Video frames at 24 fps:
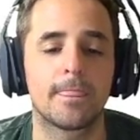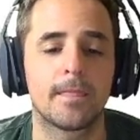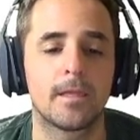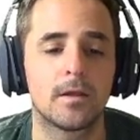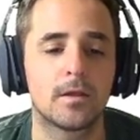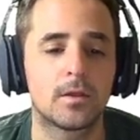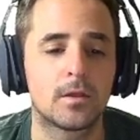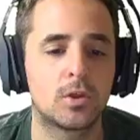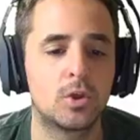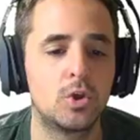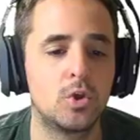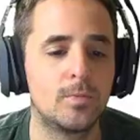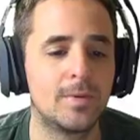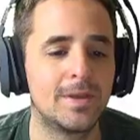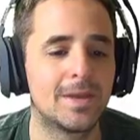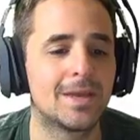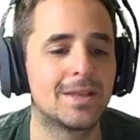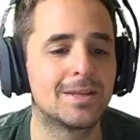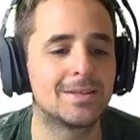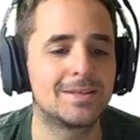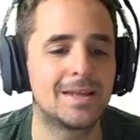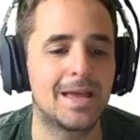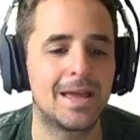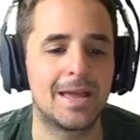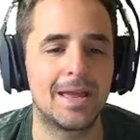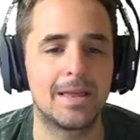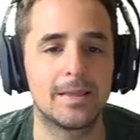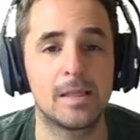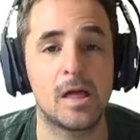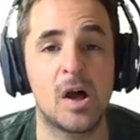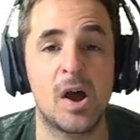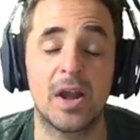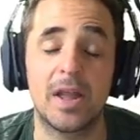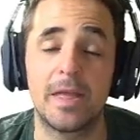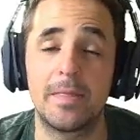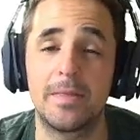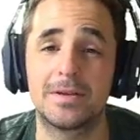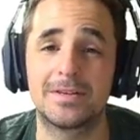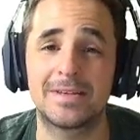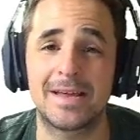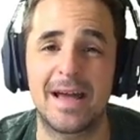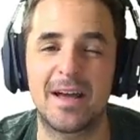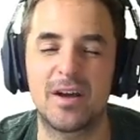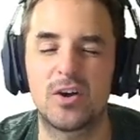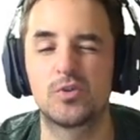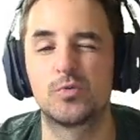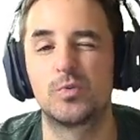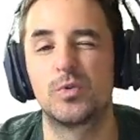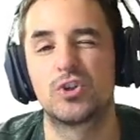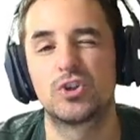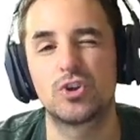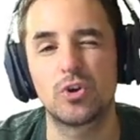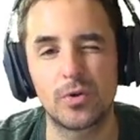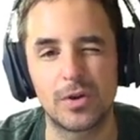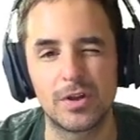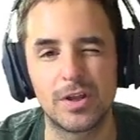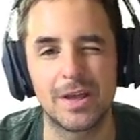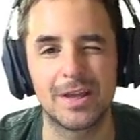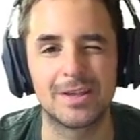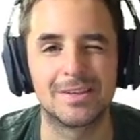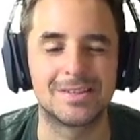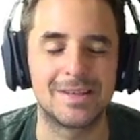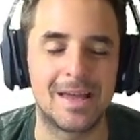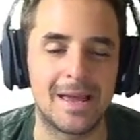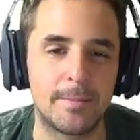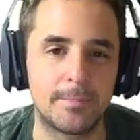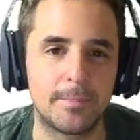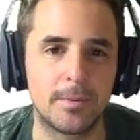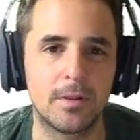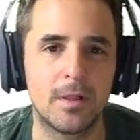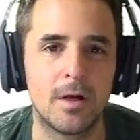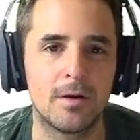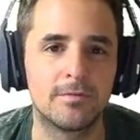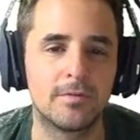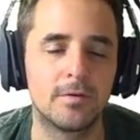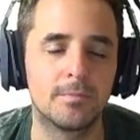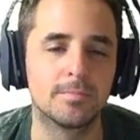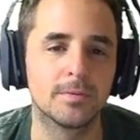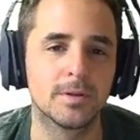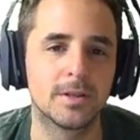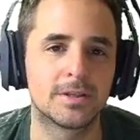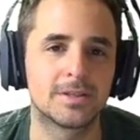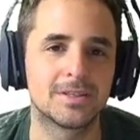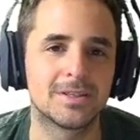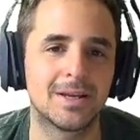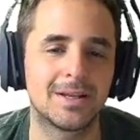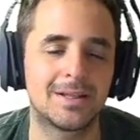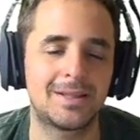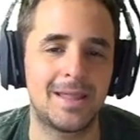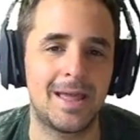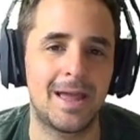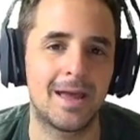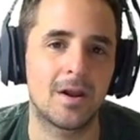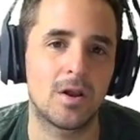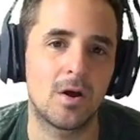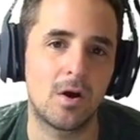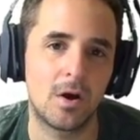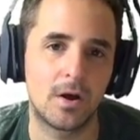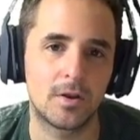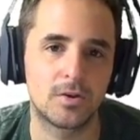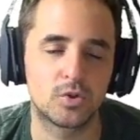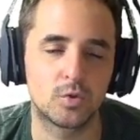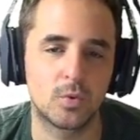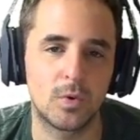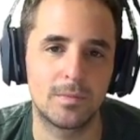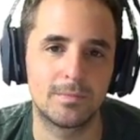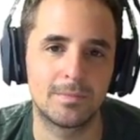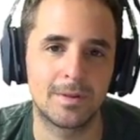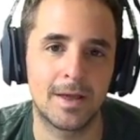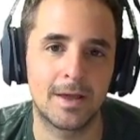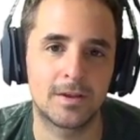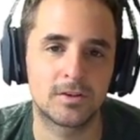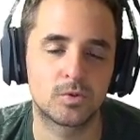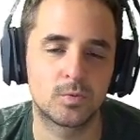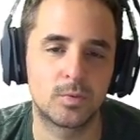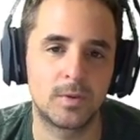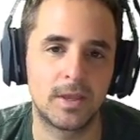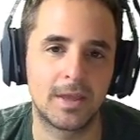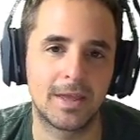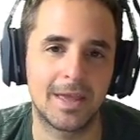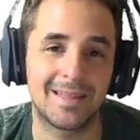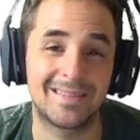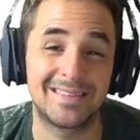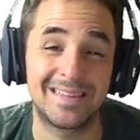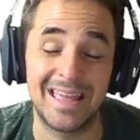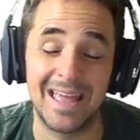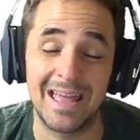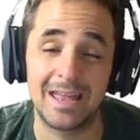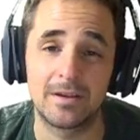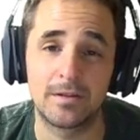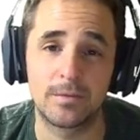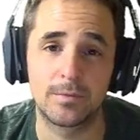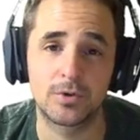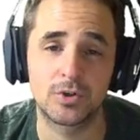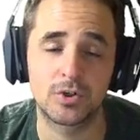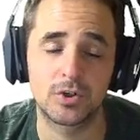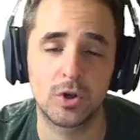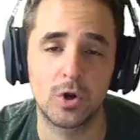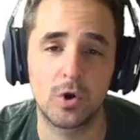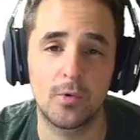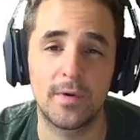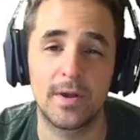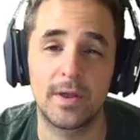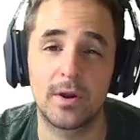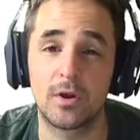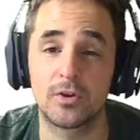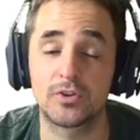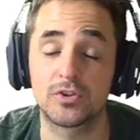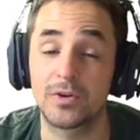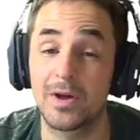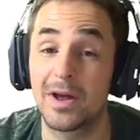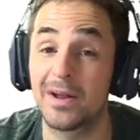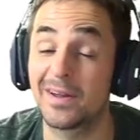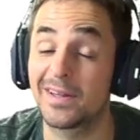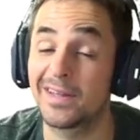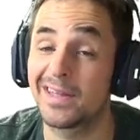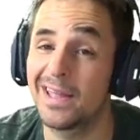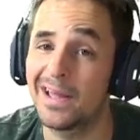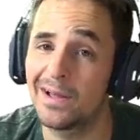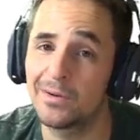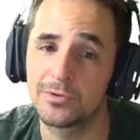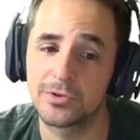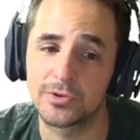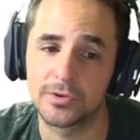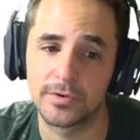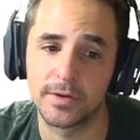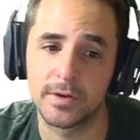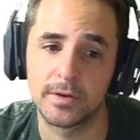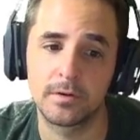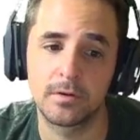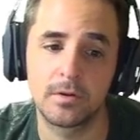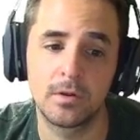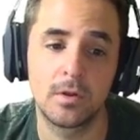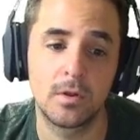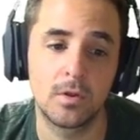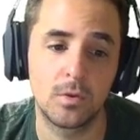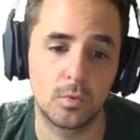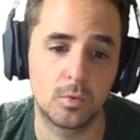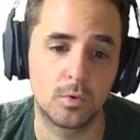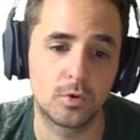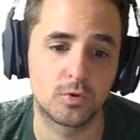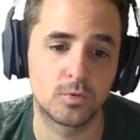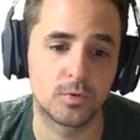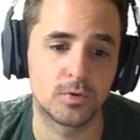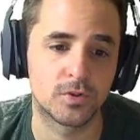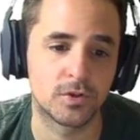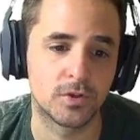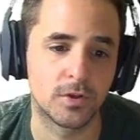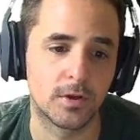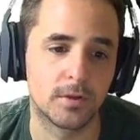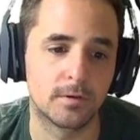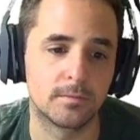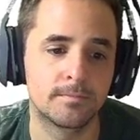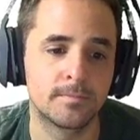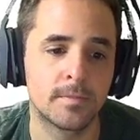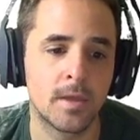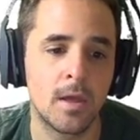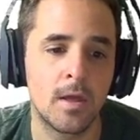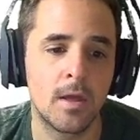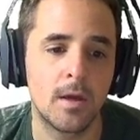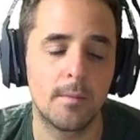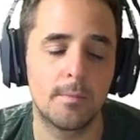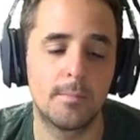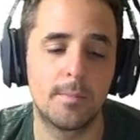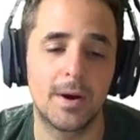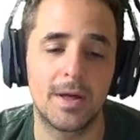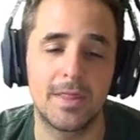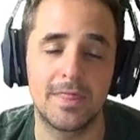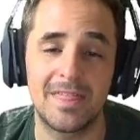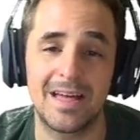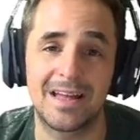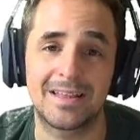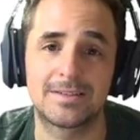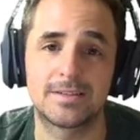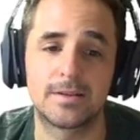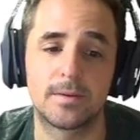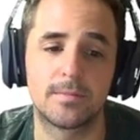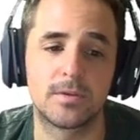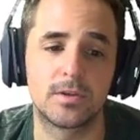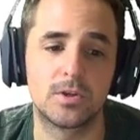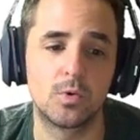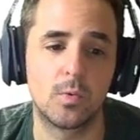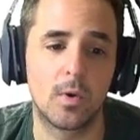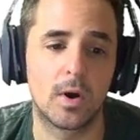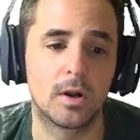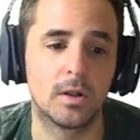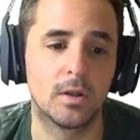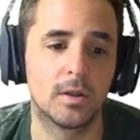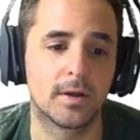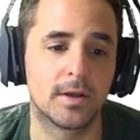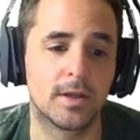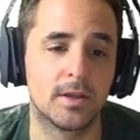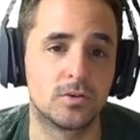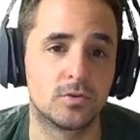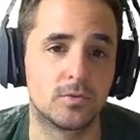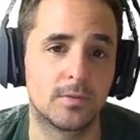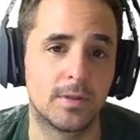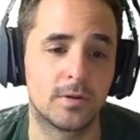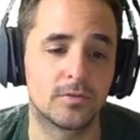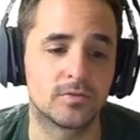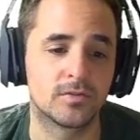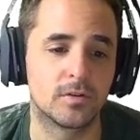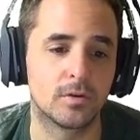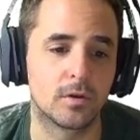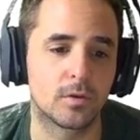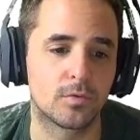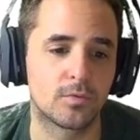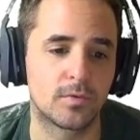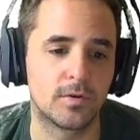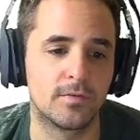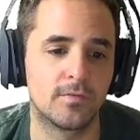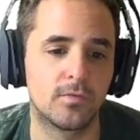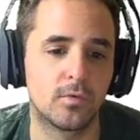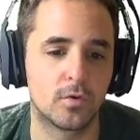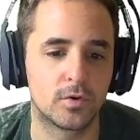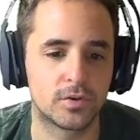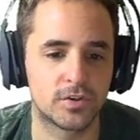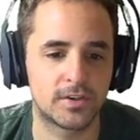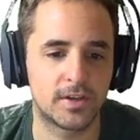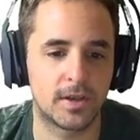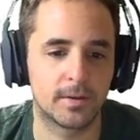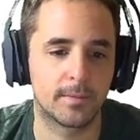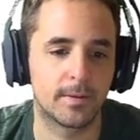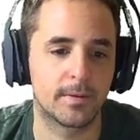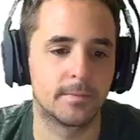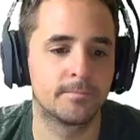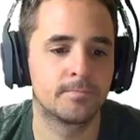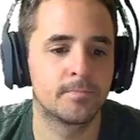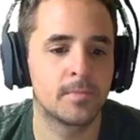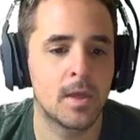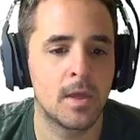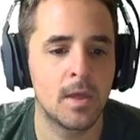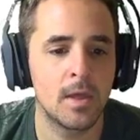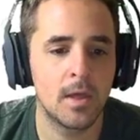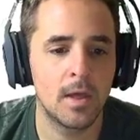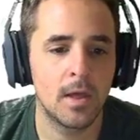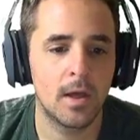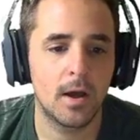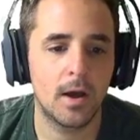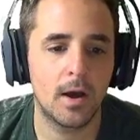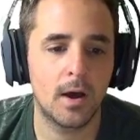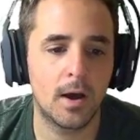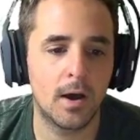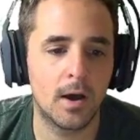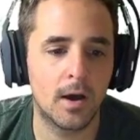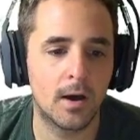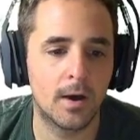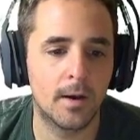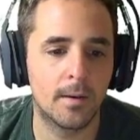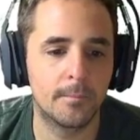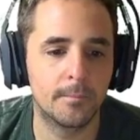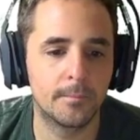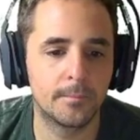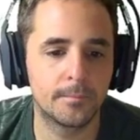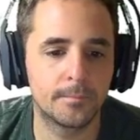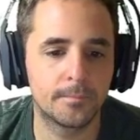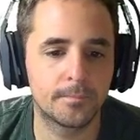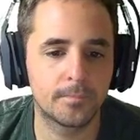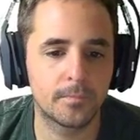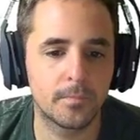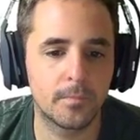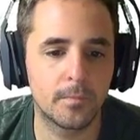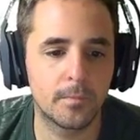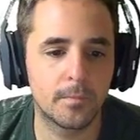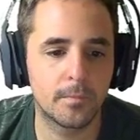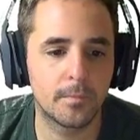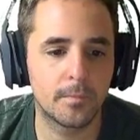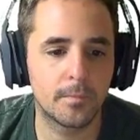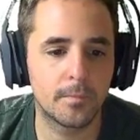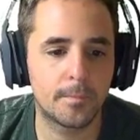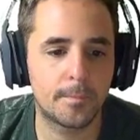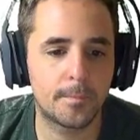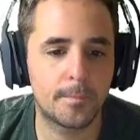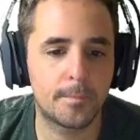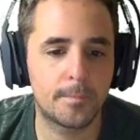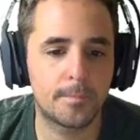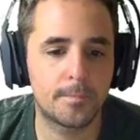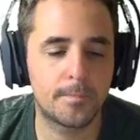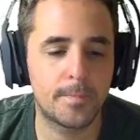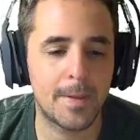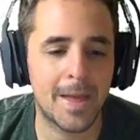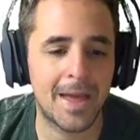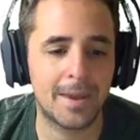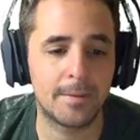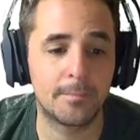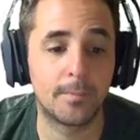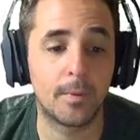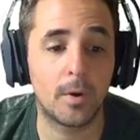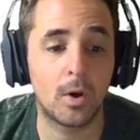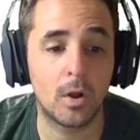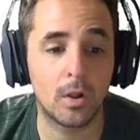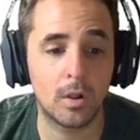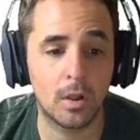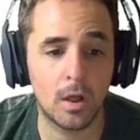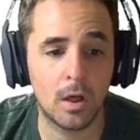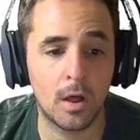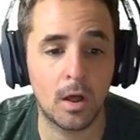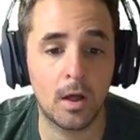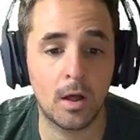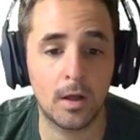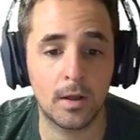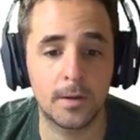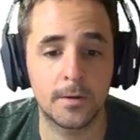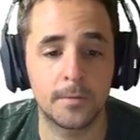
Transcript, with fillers: QB contain, lock in the tackles. We showed an example of a blitz like that on Twim last week at the end of the show, and also how to counter it which was good. But that's something you want to look into. That was in the 3 4 segment. Um, bad ball hawk.